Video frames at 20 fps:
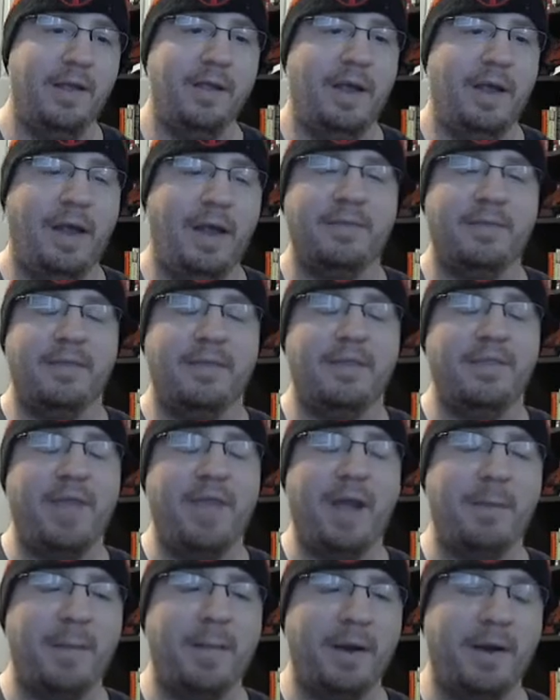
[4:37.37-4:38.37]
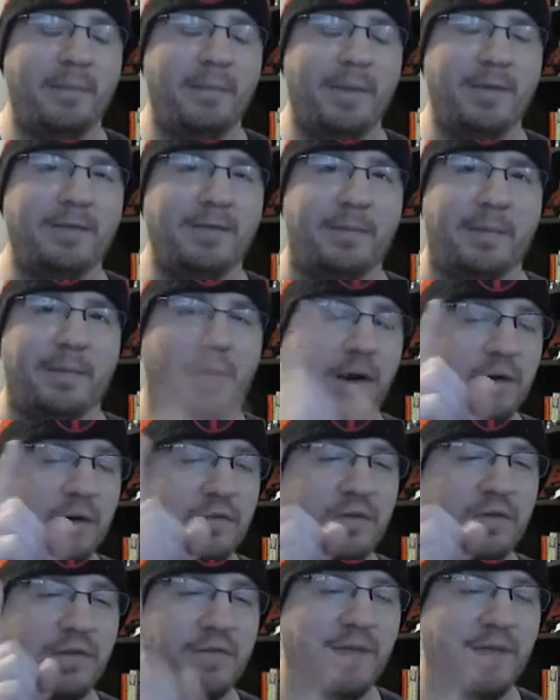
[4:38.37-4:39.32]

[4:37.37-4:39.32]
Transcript: And that might have been something. Honestly,